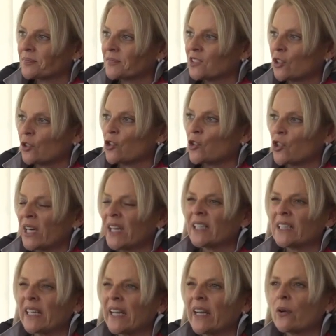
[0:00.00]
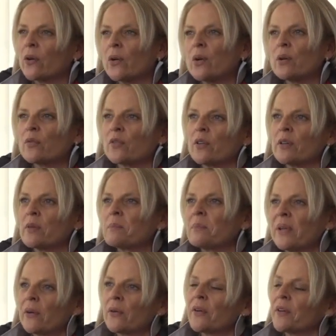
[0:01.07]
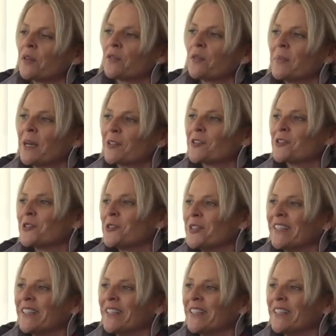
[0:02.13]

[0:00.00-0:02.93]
Okay. So trial and error over a period of about 2